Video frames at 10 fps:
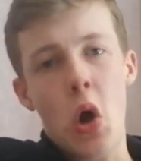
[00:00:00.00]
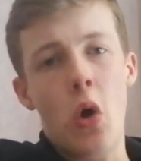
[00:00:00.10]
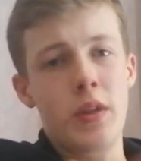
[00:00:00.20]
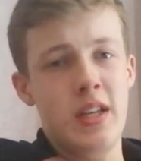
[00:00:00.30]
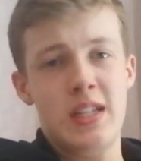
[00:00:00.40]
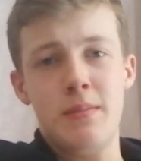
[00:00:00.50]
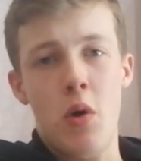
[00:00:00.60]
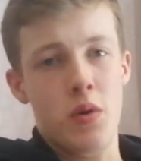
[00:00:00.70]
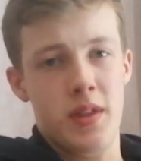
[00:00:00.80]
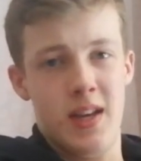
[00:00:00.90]
all these
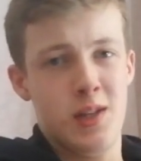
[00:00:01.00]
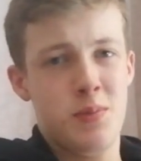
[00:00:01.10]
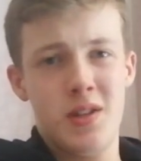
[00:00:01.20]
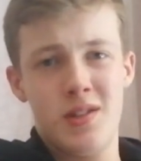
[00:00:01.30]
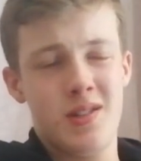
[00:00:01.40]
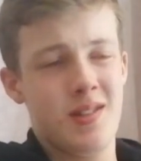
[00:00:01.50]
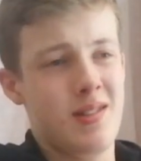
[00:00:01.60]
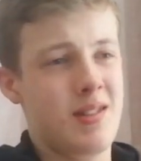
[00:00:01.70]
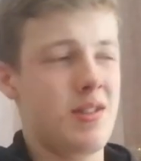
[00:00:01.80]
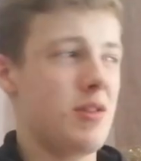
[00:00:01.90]
small things, but it's
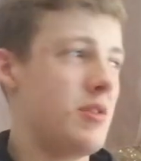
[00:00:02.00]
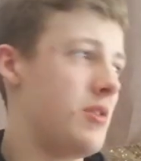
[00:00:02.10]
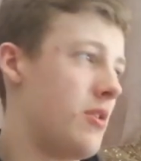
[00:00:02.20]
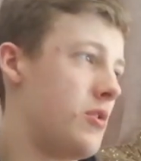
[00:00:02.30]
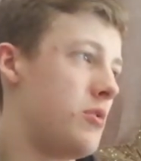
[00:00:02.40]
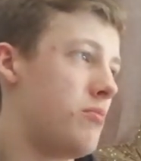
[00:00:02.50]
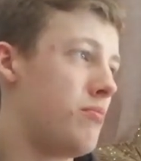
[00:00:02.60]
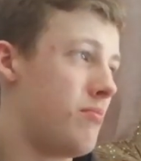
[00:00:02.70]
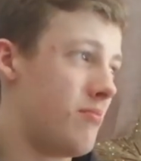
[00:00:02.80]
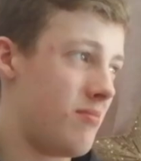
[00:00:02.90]
just such
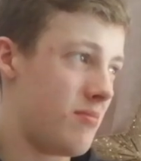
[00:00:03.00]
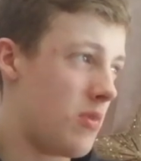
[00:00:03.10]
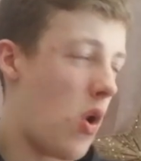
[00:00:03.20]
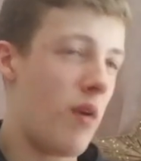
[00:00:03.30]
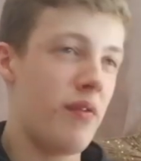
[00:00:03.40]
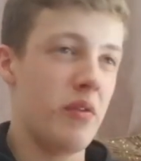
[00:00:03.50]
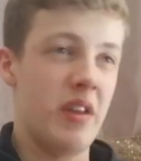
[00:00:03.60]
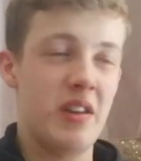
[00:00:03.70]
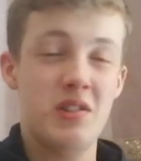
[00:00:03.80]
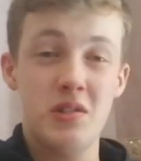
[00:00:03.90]

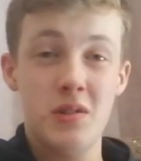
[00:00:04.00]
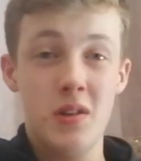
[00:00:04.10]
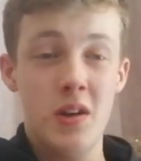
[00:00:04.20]
awfulness.